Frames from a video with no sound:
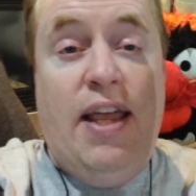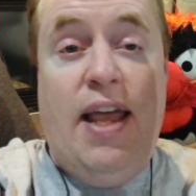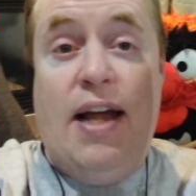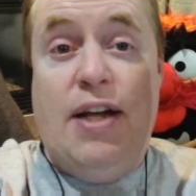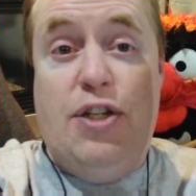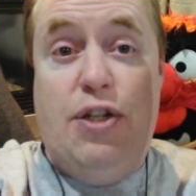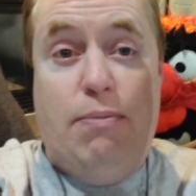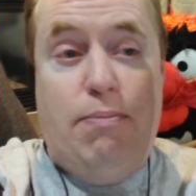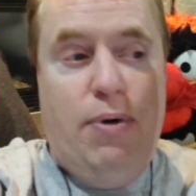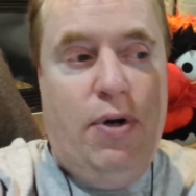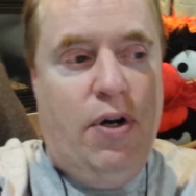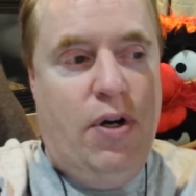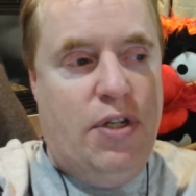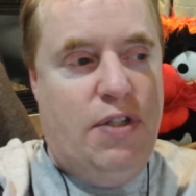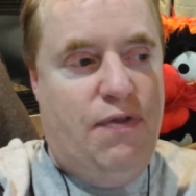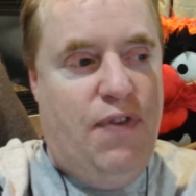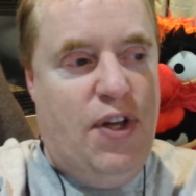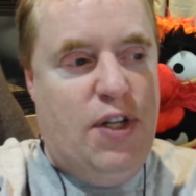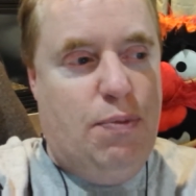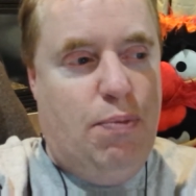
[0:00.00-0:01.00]
Katja
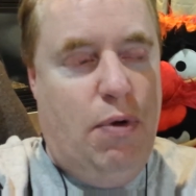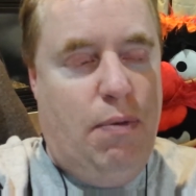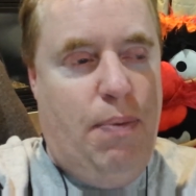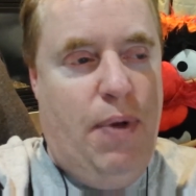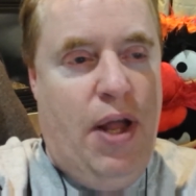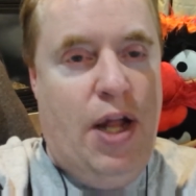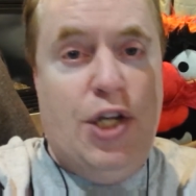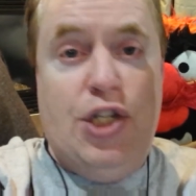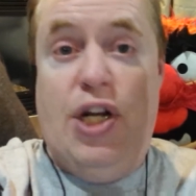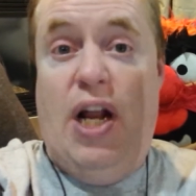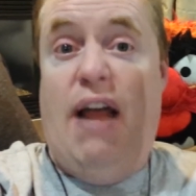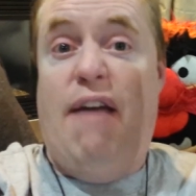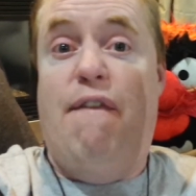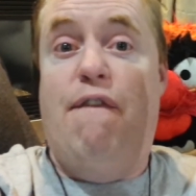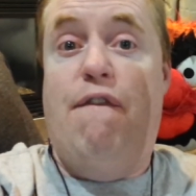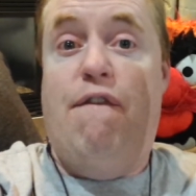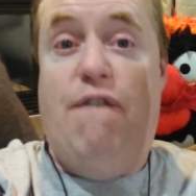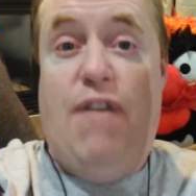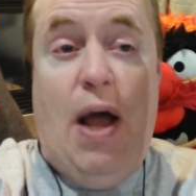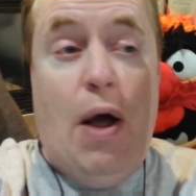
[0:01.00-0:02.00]
Berger's Facebook page, and I
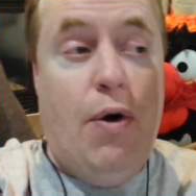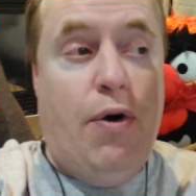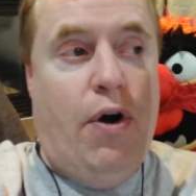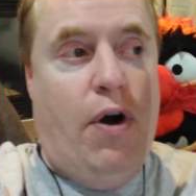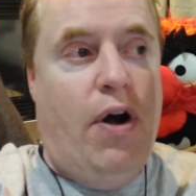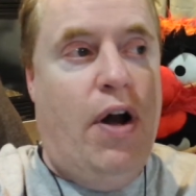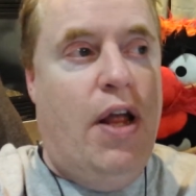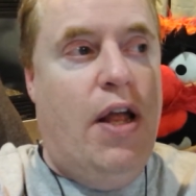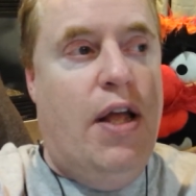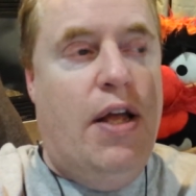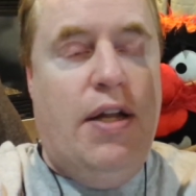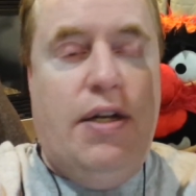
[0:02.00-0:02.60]
found her.